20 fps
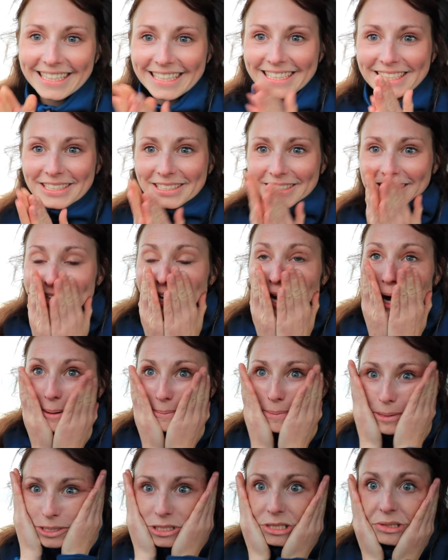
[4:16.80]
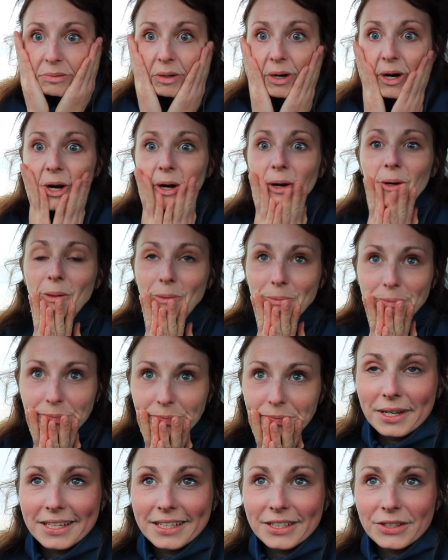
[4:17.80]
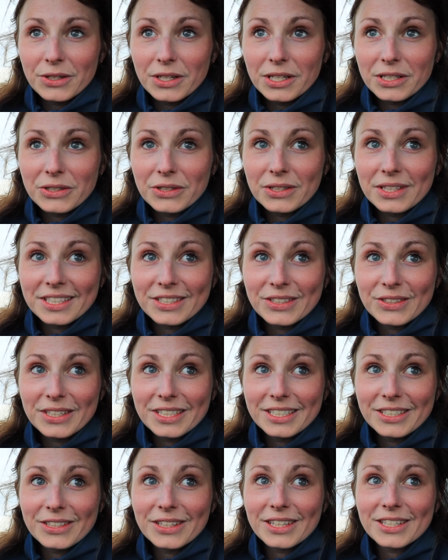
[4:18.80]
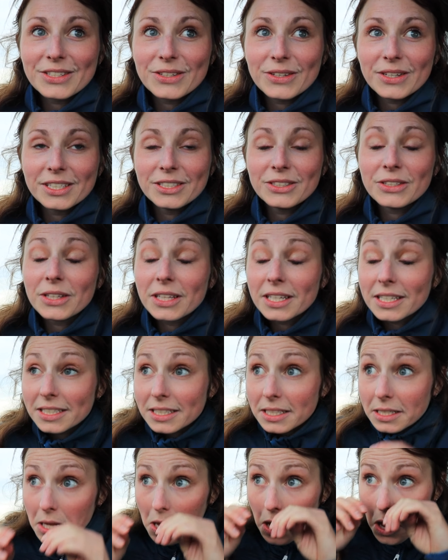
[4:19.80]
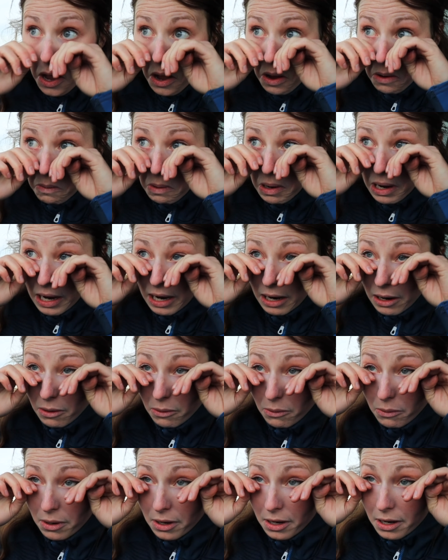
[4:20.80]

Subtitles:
this is gonna happen tomorrow. You can do this, you can do this, you can do this. Wow.